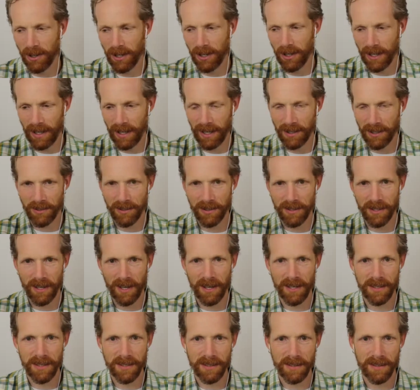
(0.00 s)

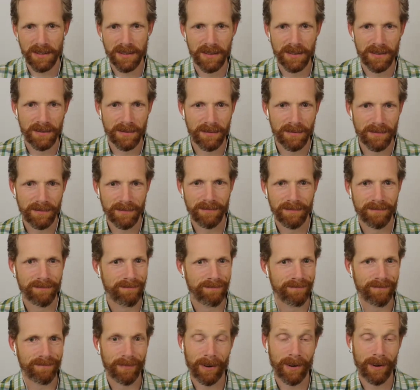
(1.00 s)
exercise, and
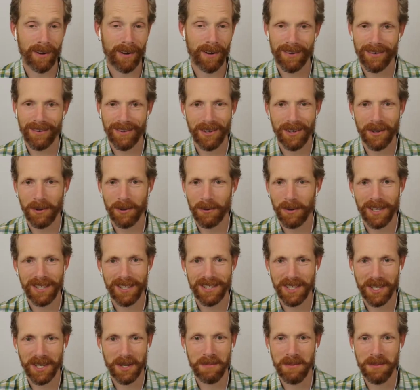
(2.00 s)
I don't know,
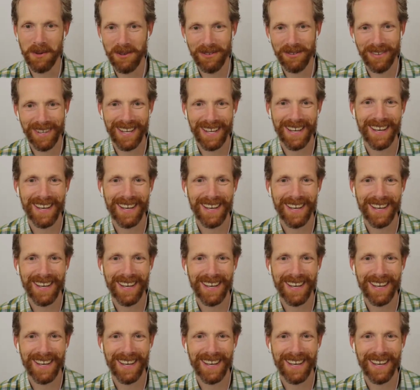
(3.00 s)
watching a movie.